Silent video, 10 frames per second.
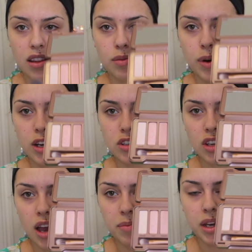the brush,
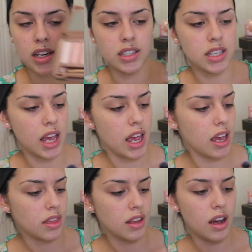I'm going to
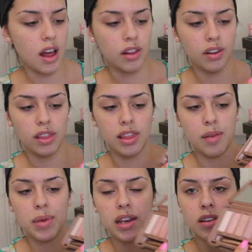take the color Limit